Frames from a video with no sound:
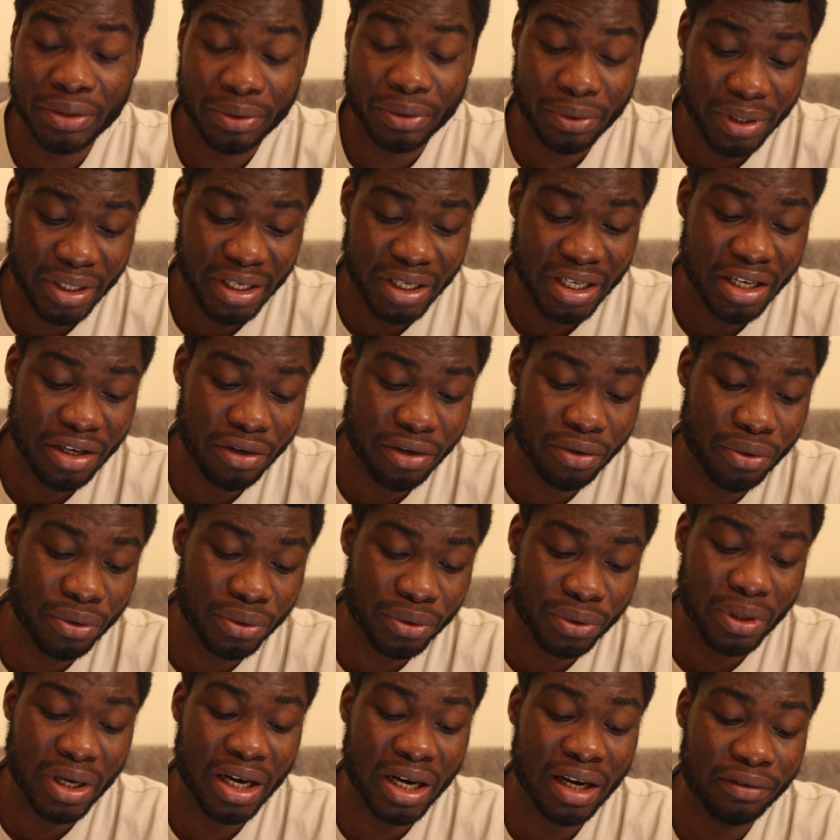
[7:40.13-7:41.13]
So here you
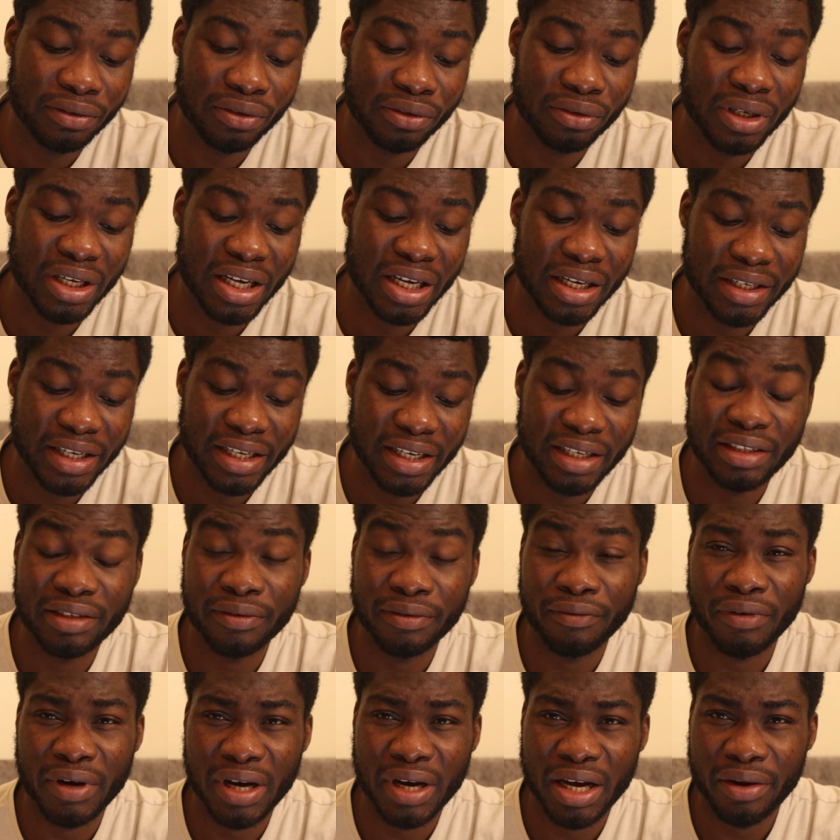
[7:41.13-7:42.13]
also have to
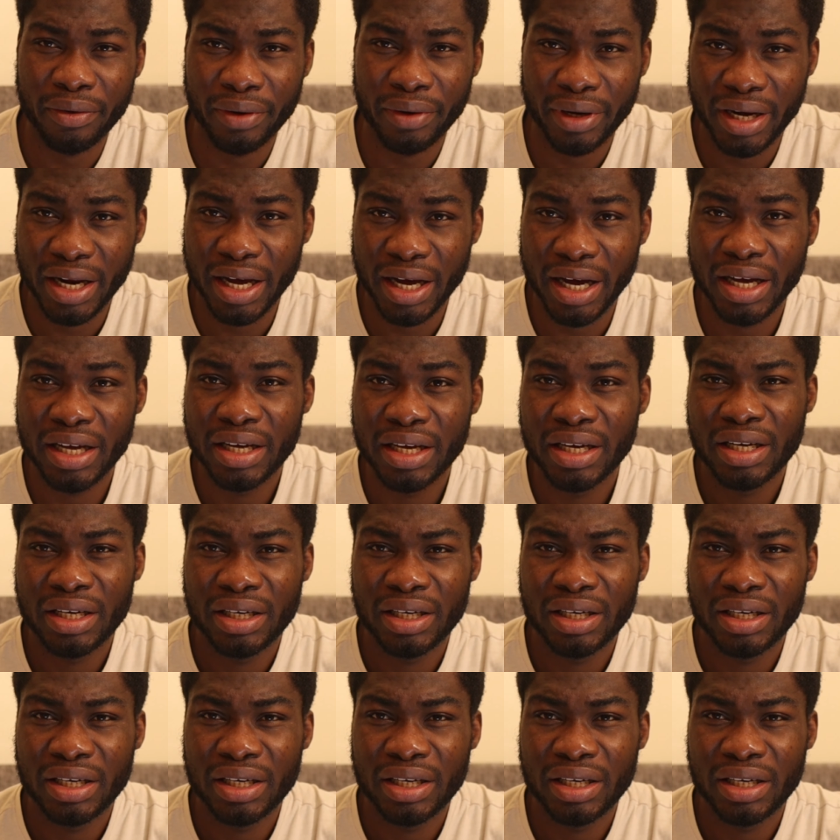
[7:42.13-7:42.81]
identify whether